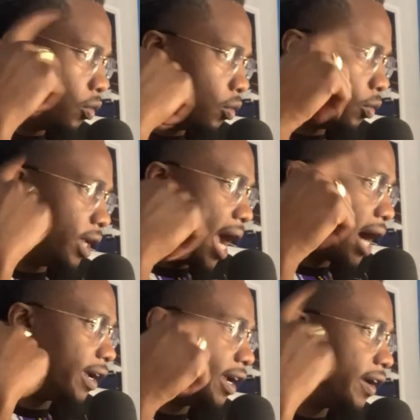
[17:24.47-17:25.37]
When
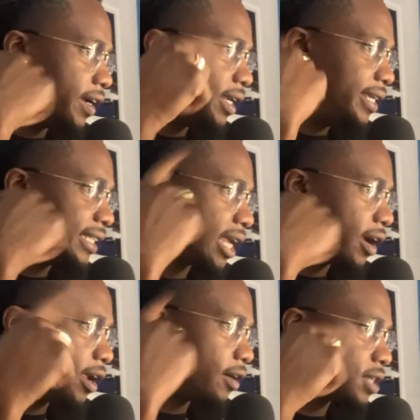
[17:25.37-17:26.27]
y'all hearing these
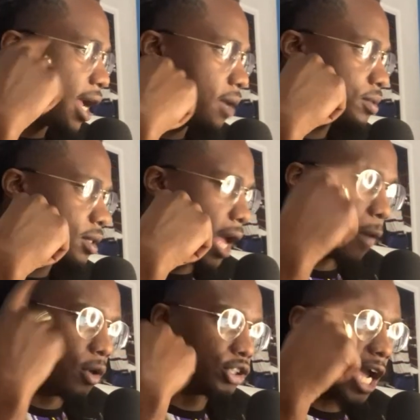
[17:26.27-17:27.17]
stereotypes, I
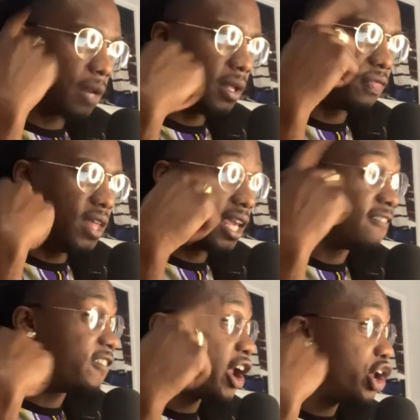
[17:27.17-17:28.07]
want y'all to be thinking
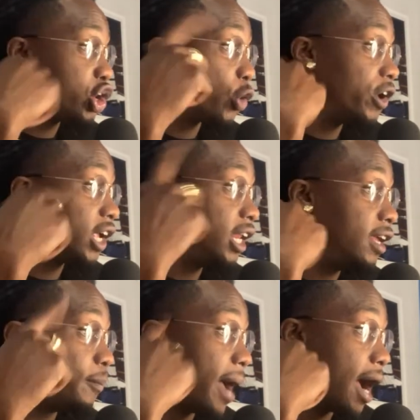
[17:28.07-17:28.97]
very critically
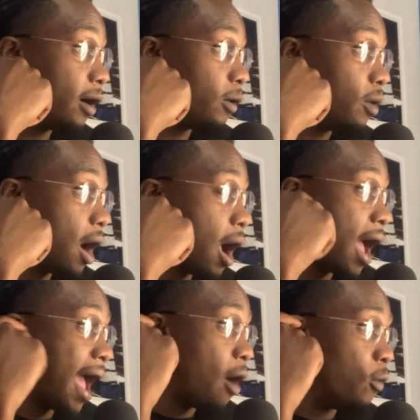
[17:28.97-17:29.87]
about
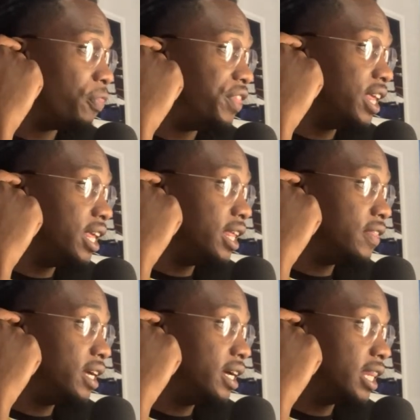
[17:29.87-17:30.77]

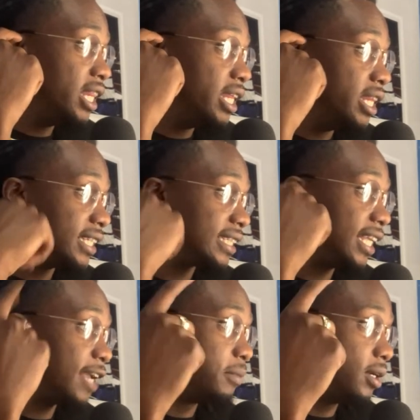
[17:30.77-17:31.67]
the
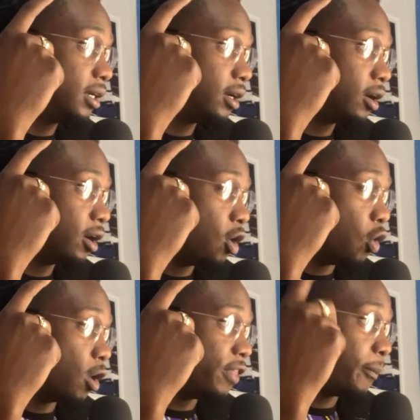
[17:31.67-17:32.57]
stigma
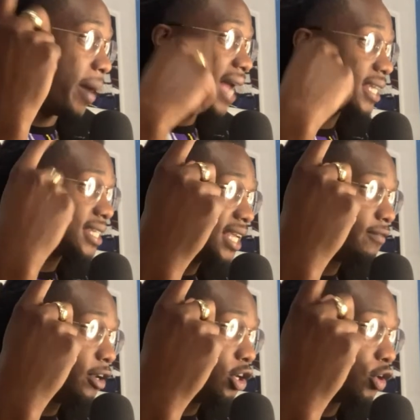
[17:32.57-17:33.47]
or the
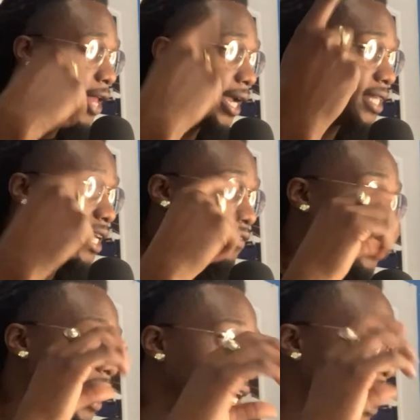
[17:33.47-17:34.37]
positivity or negativity
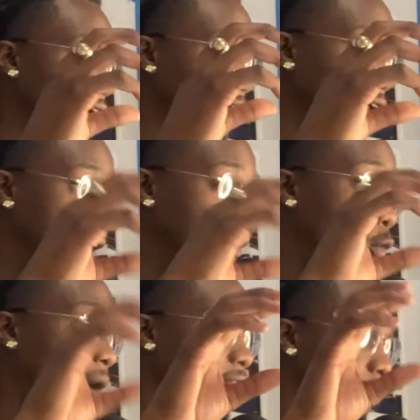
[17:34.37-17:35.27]
they carry and the
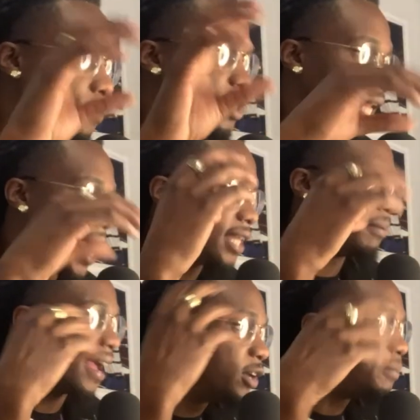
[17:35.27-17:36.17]
weight, you know what I'm saying?
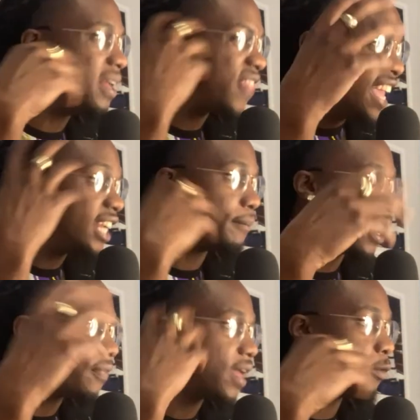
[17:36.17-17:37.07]
Like really be thinking
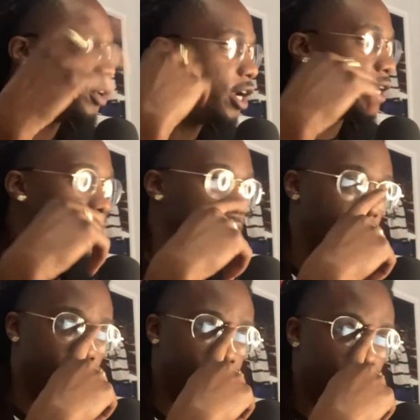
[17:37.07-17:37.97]
about that when you hear this,
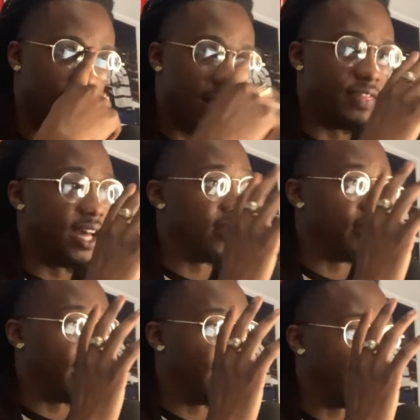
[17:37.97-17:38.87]
right?
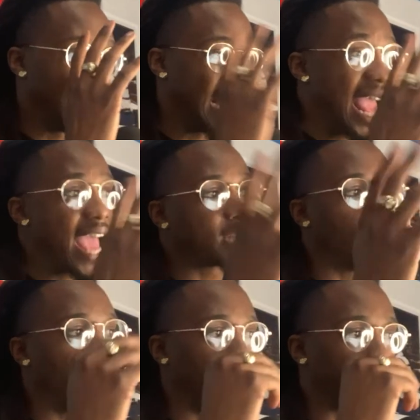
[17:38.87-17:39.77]
The last
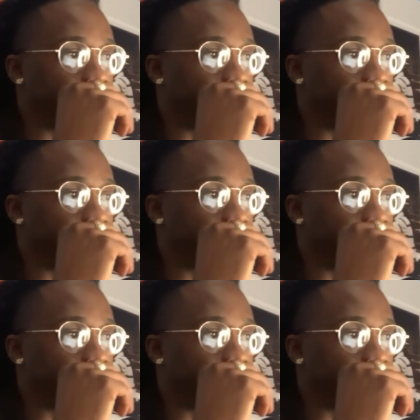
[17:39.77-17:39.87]
one.